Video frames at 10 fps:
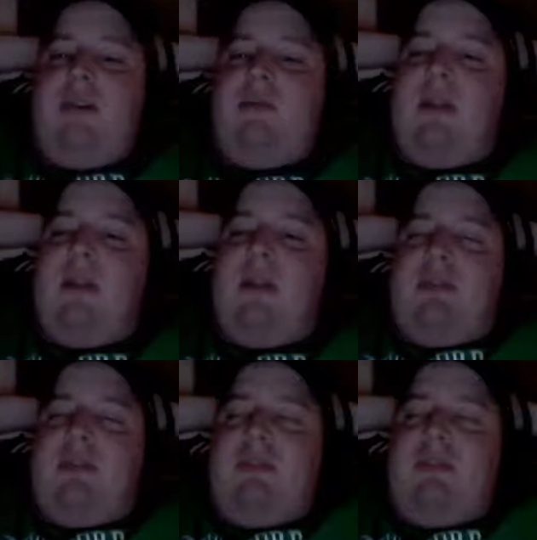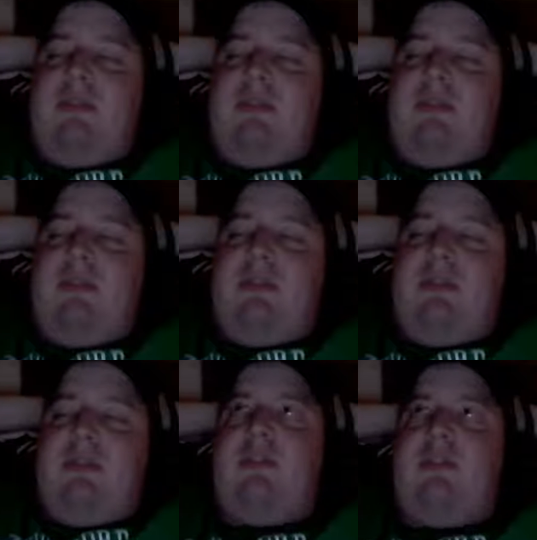Red Bulls in New York City
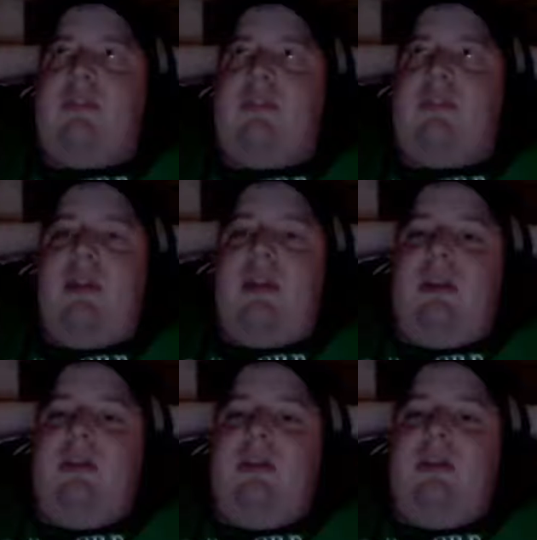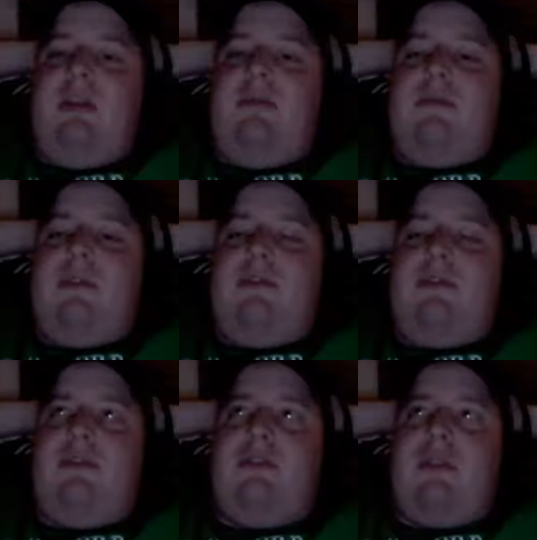at some point in the
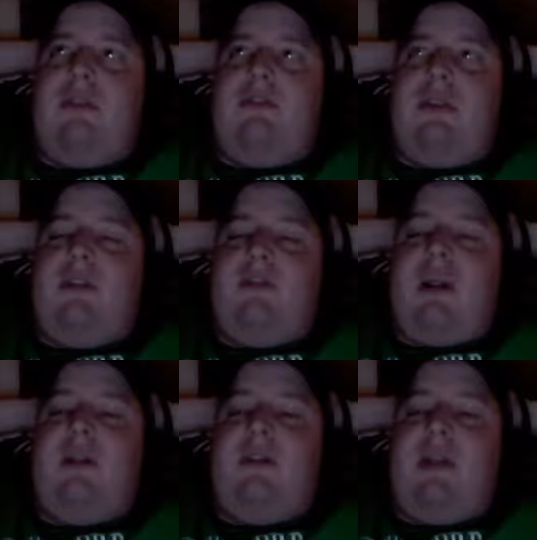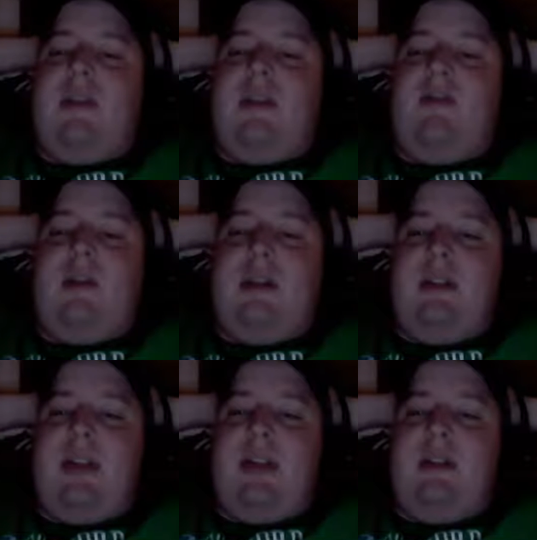first or semifinal round, and then I wanted
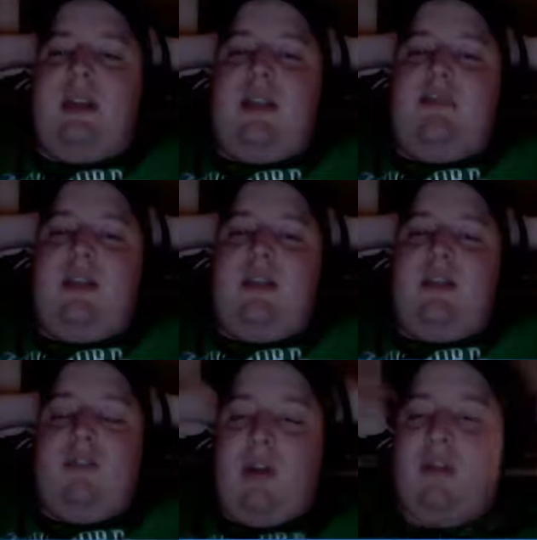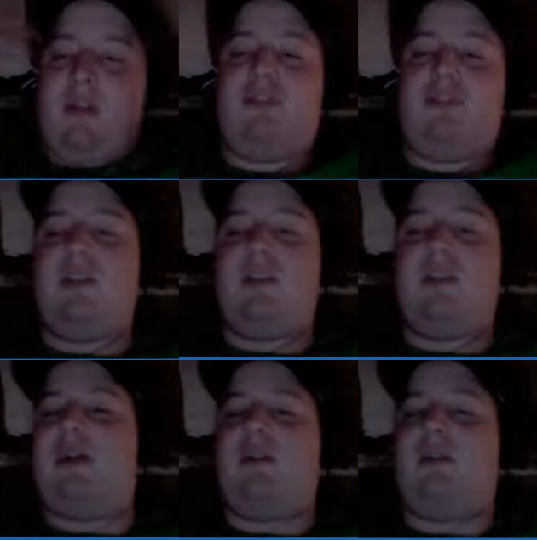Atlanta and Toronto FC in the
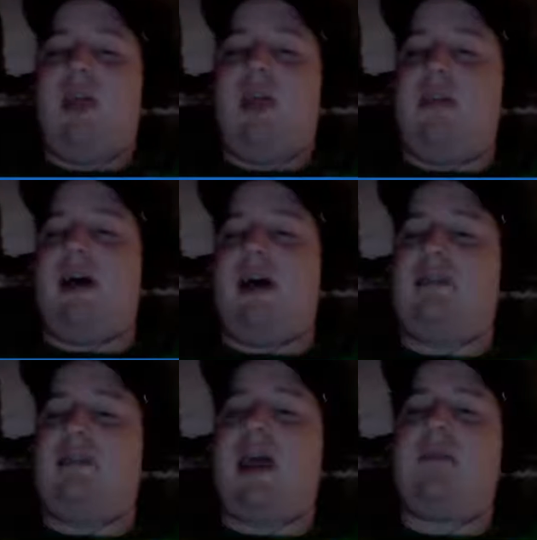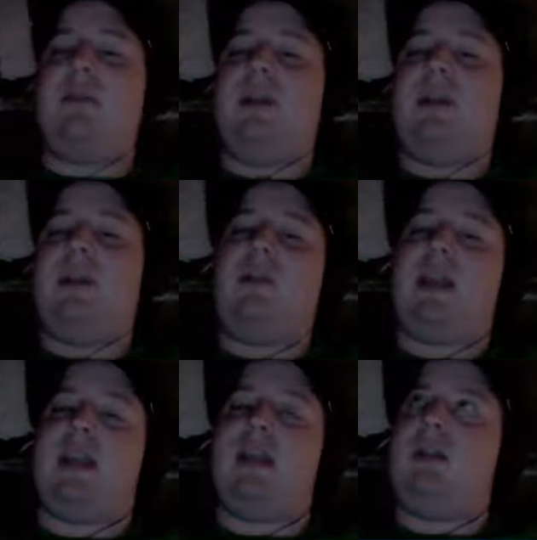final. And the odds of that happening now are
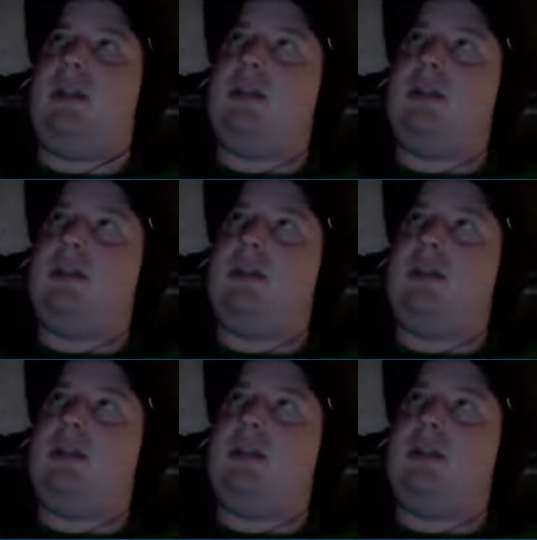like nil.